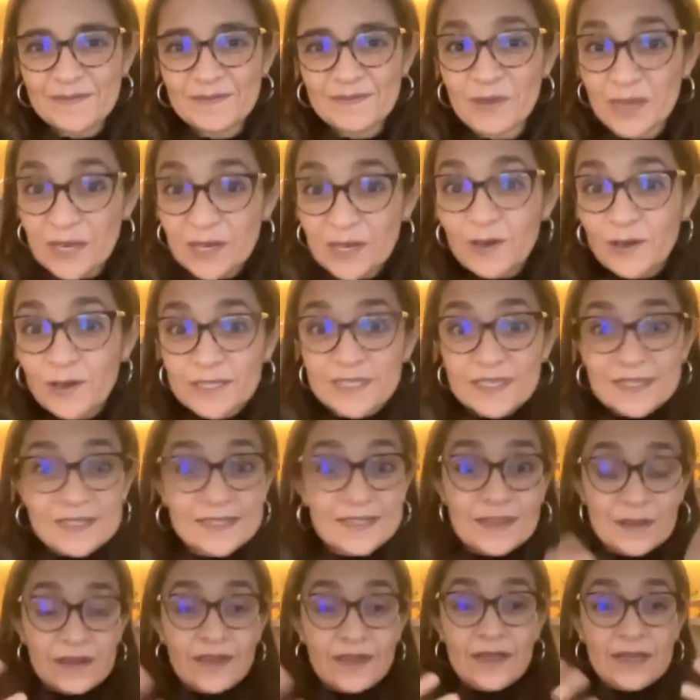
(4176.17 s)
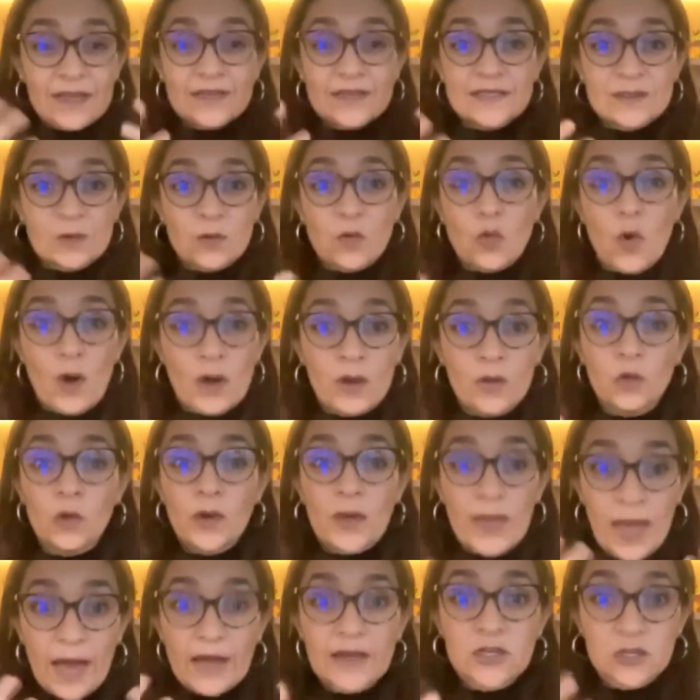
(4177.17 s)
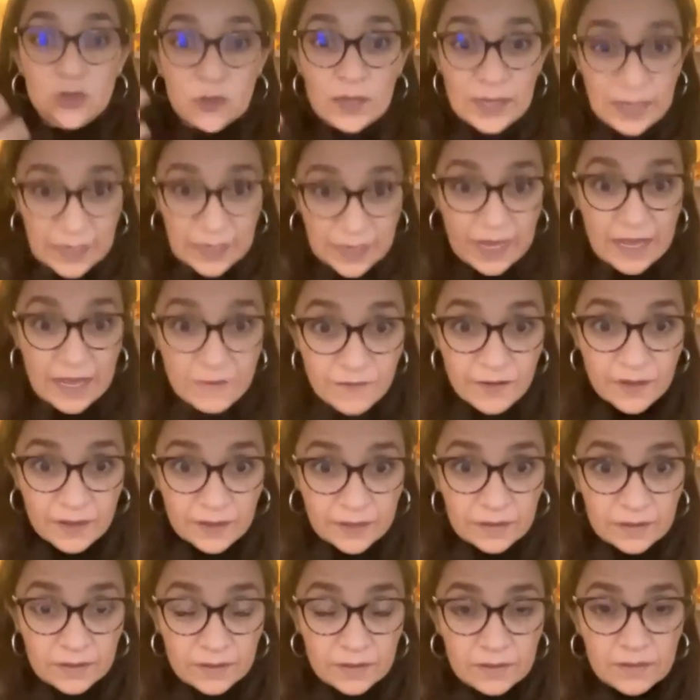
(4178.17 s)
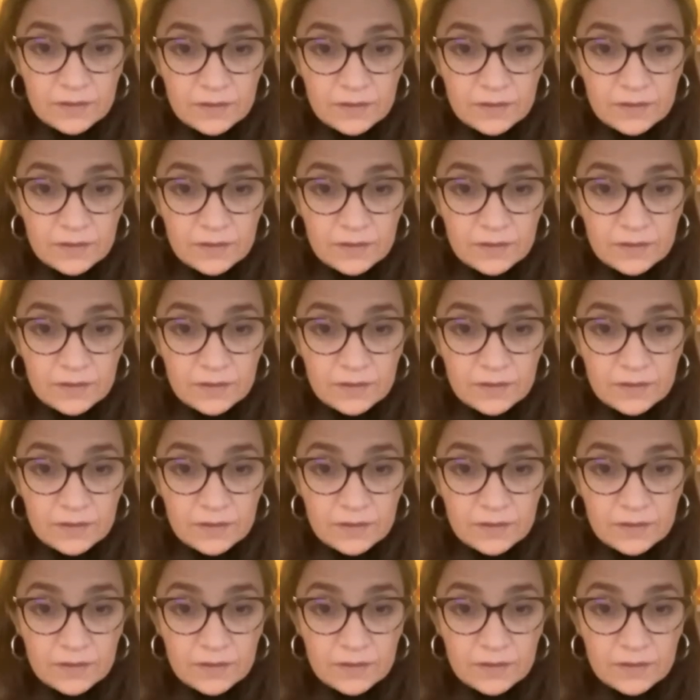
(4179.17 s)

because it is the one we actually live in,